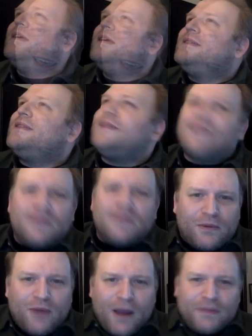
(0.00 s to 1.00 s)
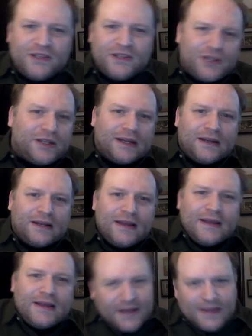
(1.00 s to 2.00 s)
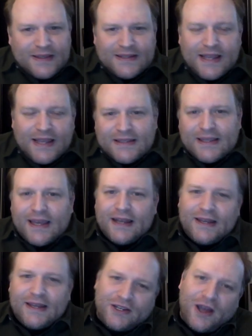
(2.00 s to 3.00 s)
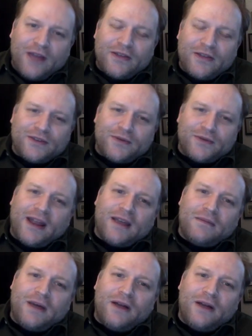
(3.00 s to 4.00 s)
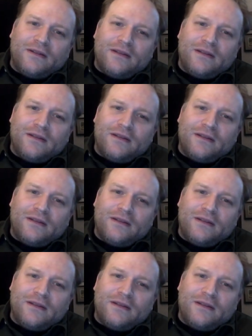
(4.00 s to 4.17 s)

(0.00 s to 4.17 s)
Still a similar proposition in the sense that each author is writing about